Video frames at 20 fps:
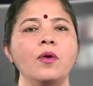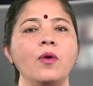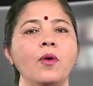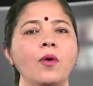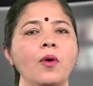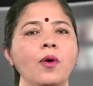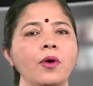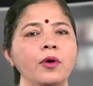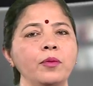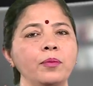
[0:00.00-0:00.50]

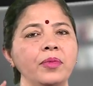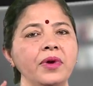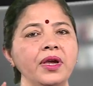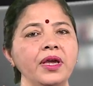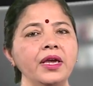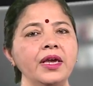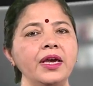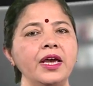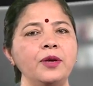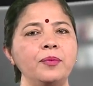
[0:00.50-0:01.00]
On
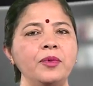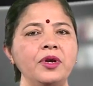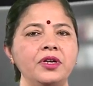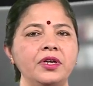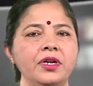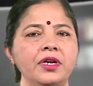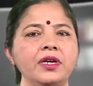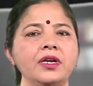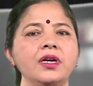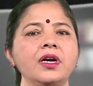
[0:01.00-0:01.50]
being
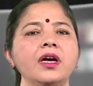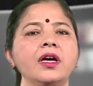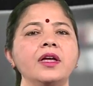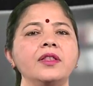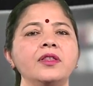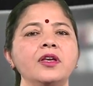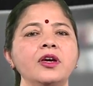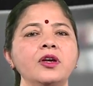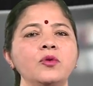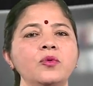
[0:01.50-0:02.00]
admitted,
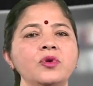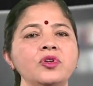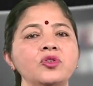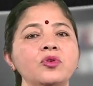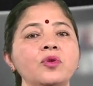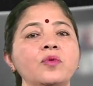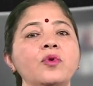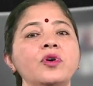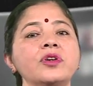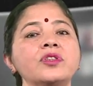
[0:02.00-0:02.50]
the
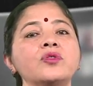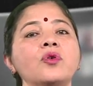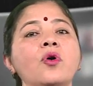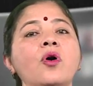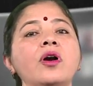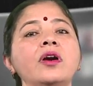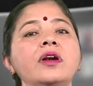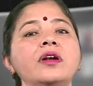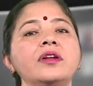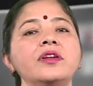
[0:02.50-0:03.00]
individual was
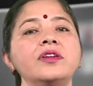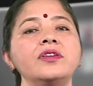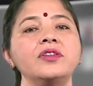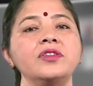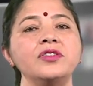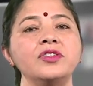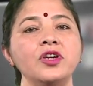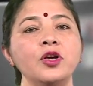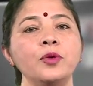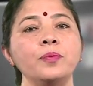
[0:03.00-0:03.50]
called
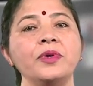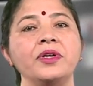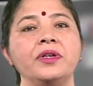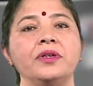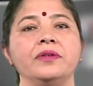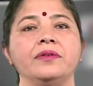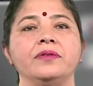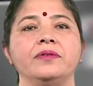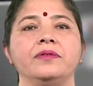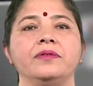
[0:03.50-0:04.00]
Shraman.